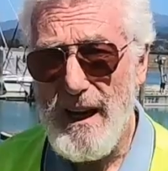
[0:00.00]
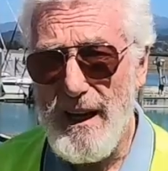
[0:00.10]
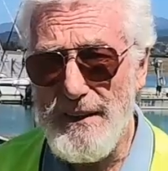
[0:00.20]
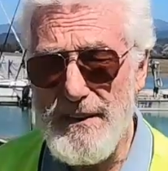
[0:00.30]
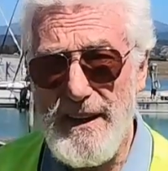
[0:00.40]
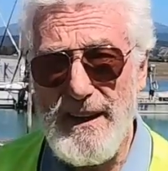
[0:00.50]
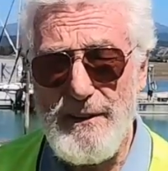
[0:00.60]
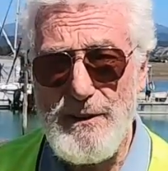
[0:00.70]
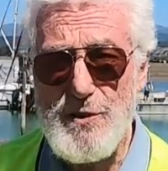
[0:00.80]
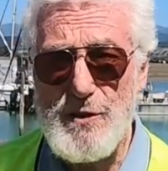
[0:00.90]
And the
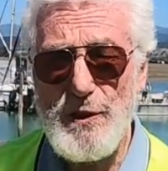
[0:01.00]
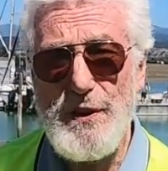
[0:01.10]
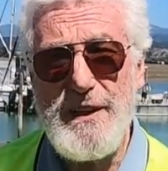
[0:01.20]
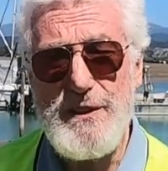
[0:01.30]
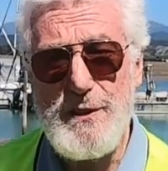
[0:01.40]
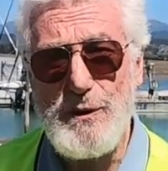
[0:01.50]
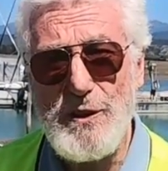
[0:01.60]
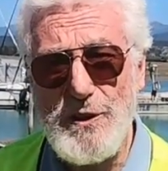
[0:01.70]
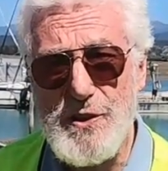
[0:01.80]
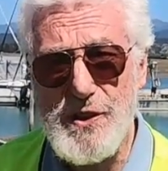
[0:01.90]
area is called the Hindu
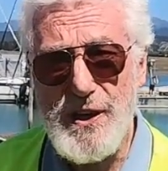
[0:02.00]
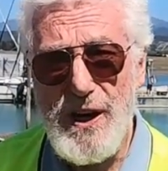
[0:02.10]
Kush,